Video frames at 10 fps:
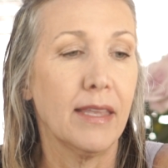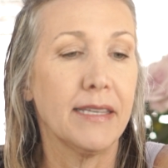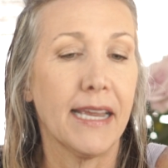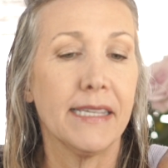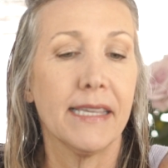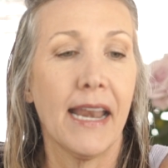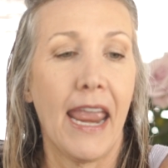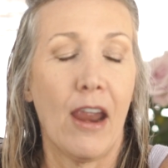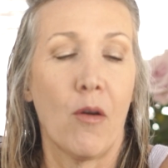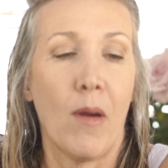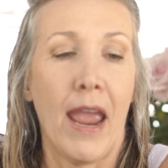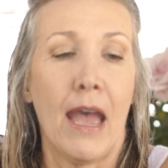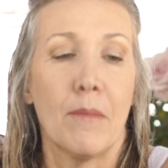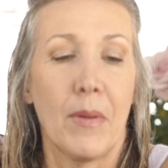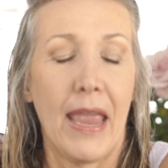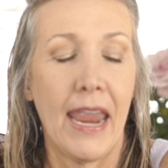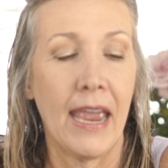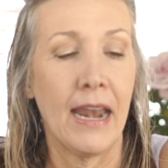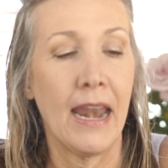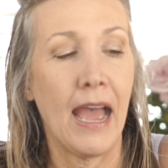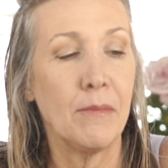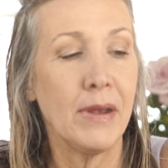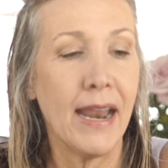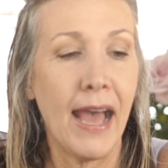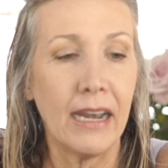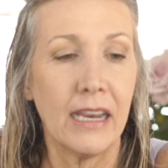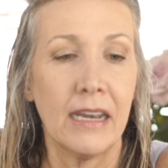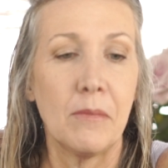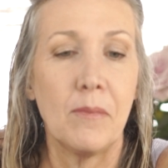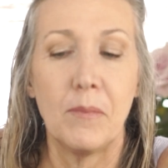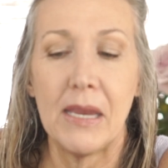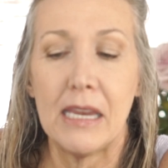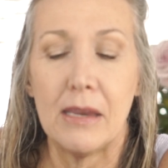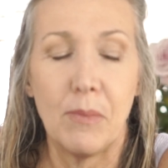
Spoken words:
Dyson Airwrap, and I'm not going to be,